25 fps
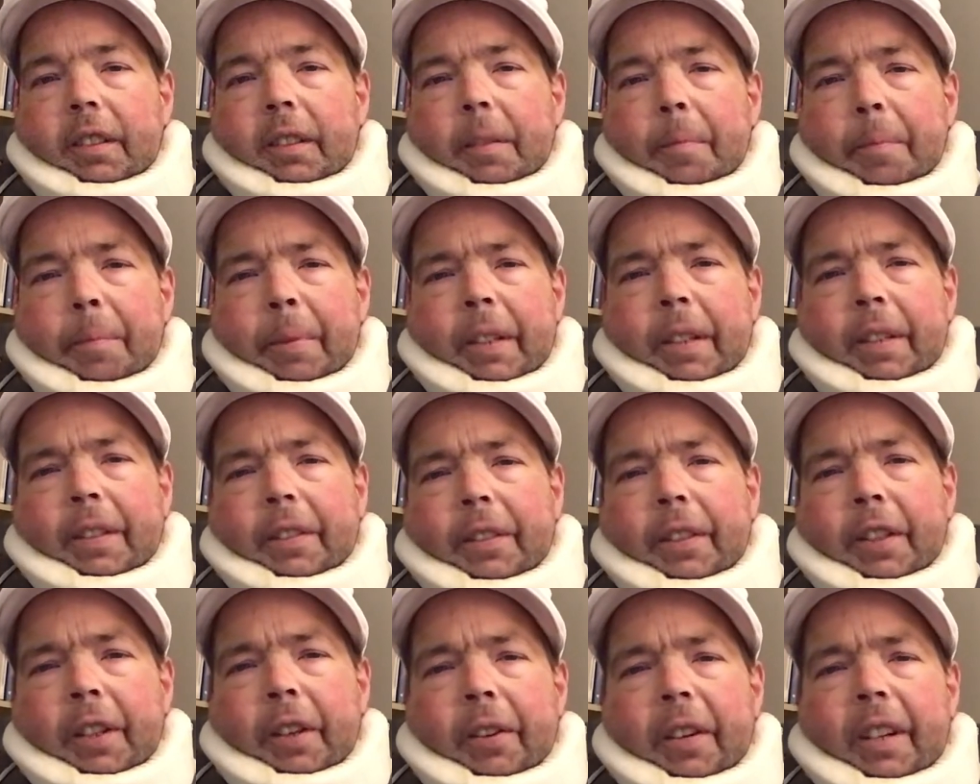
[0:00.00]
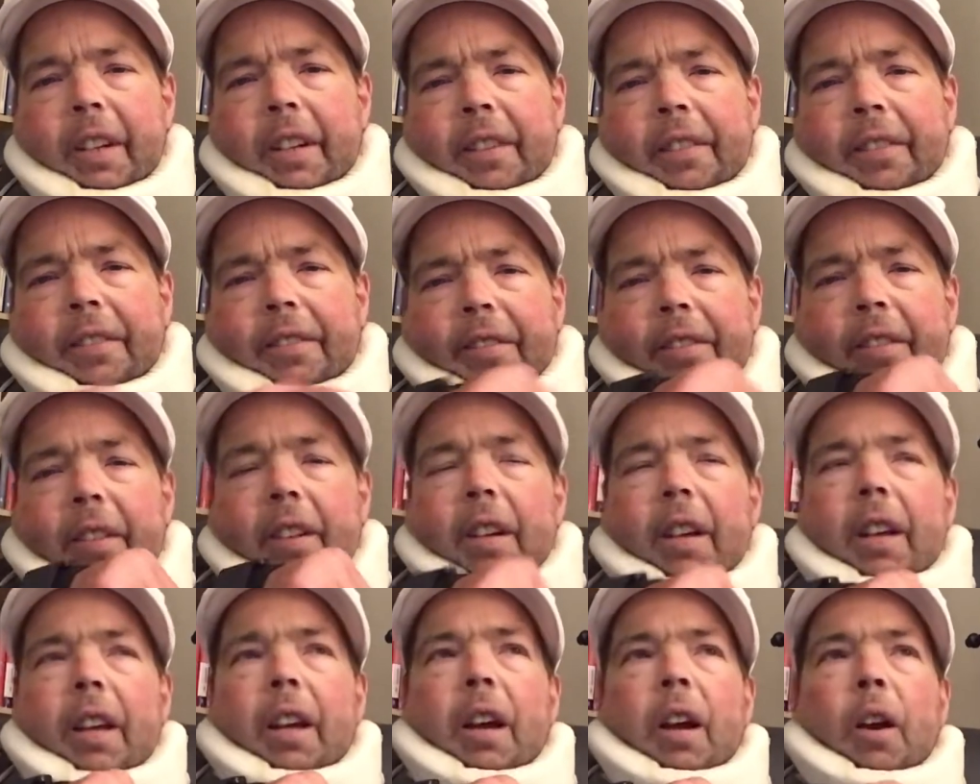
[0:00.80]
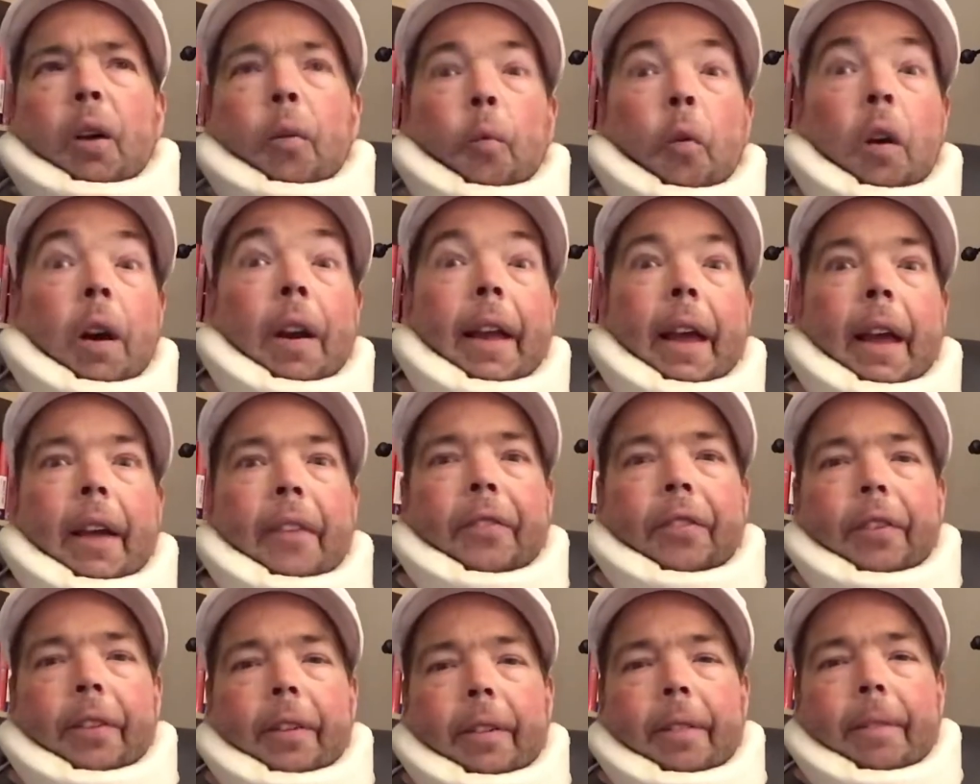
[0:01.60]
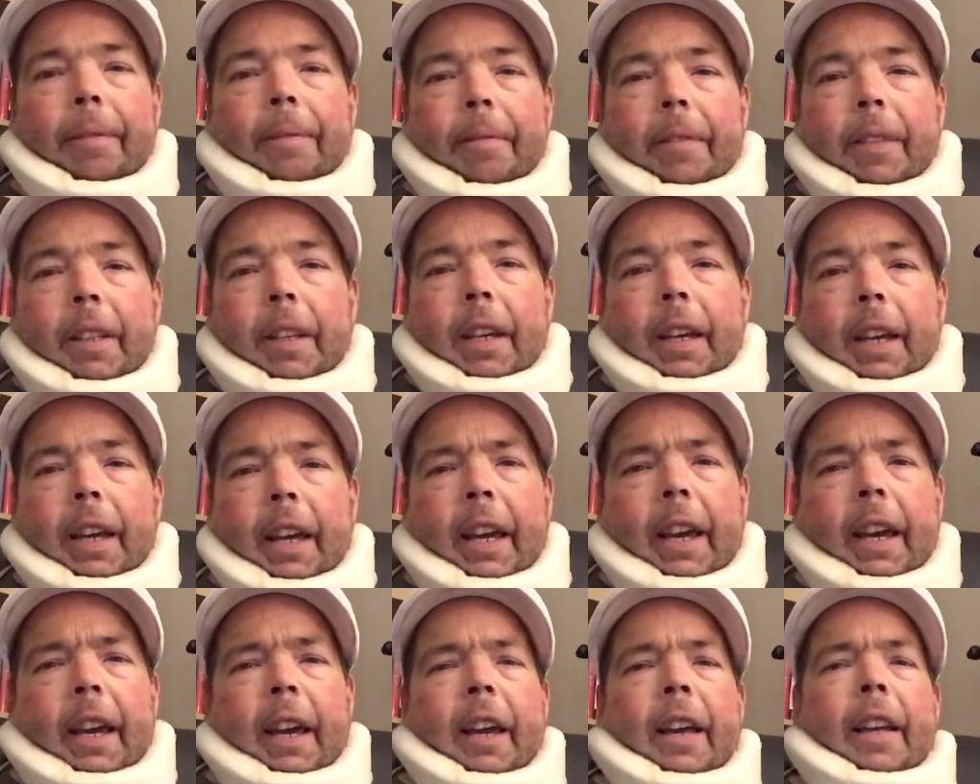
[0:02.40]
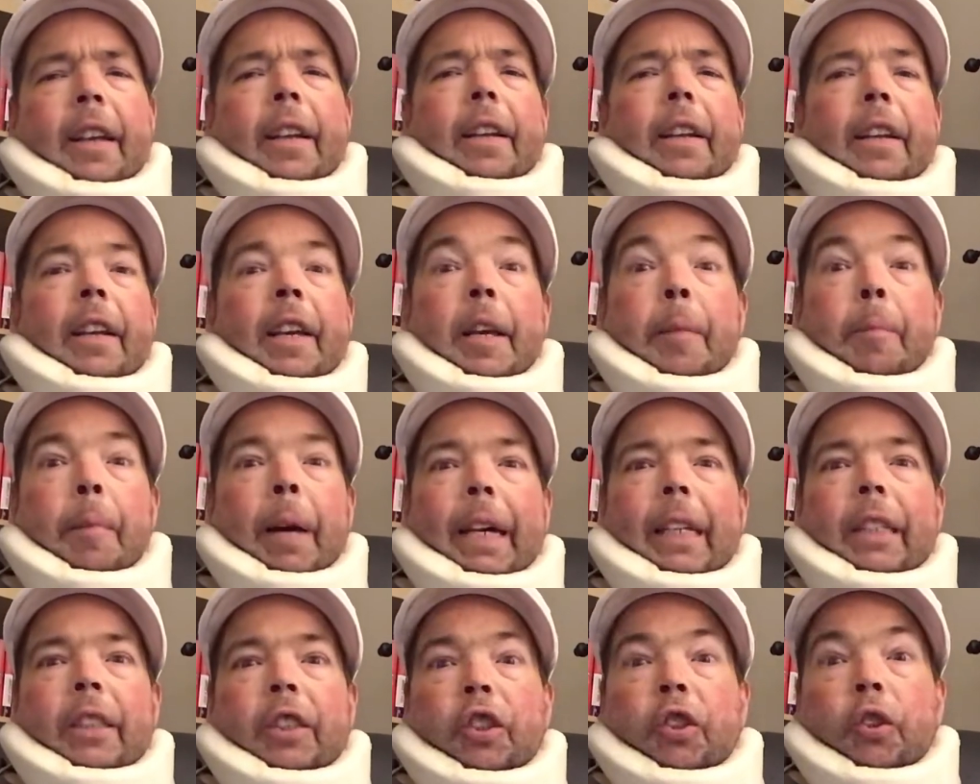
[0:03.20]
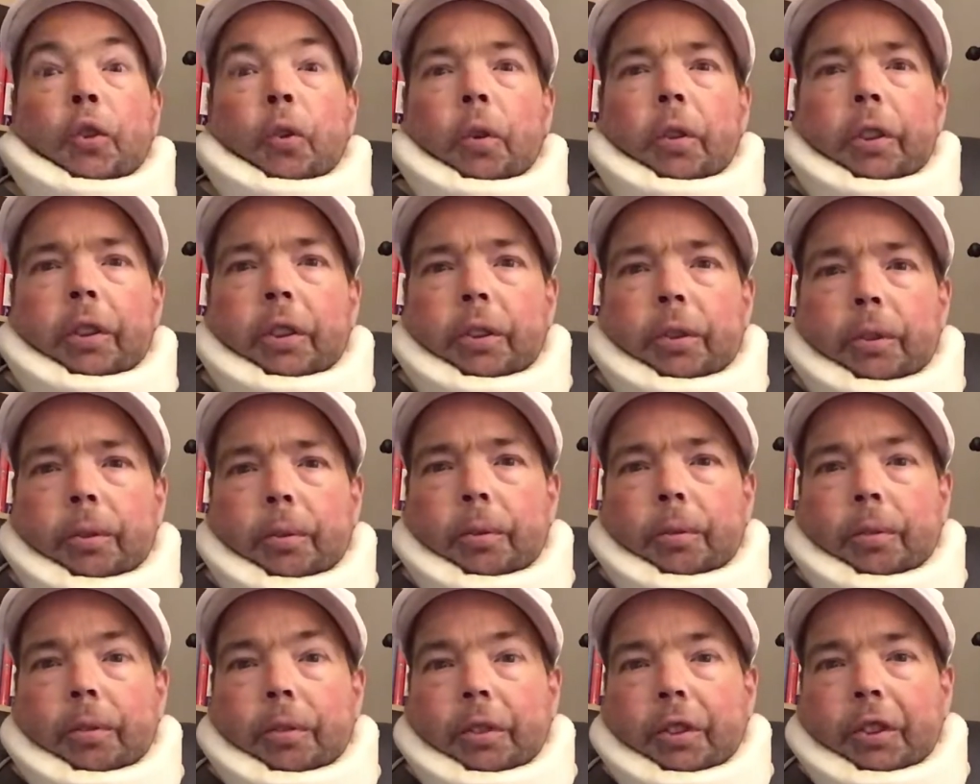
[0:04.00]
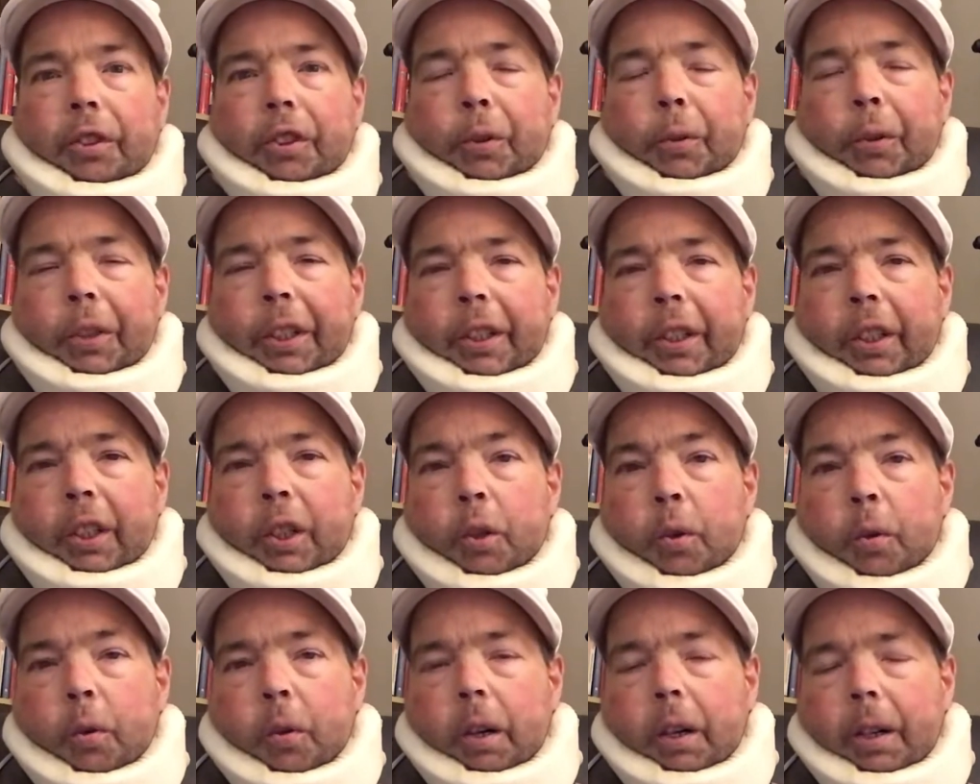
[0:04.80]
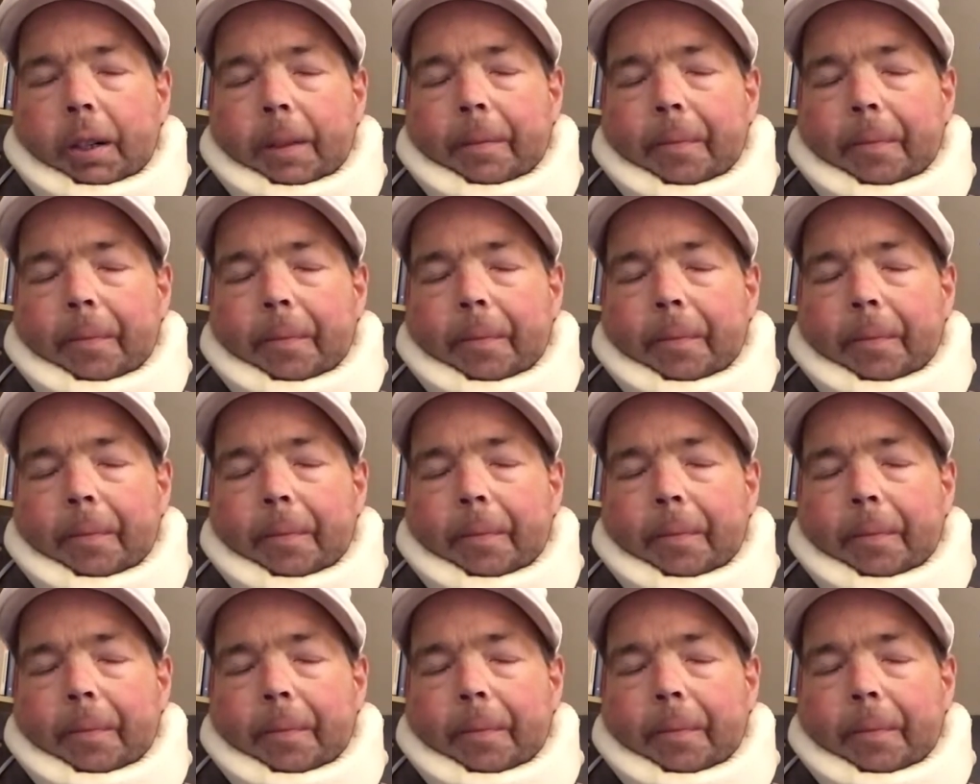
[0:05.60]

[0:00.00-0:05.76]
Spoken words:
but there is one answer, and it might jolt you to your core.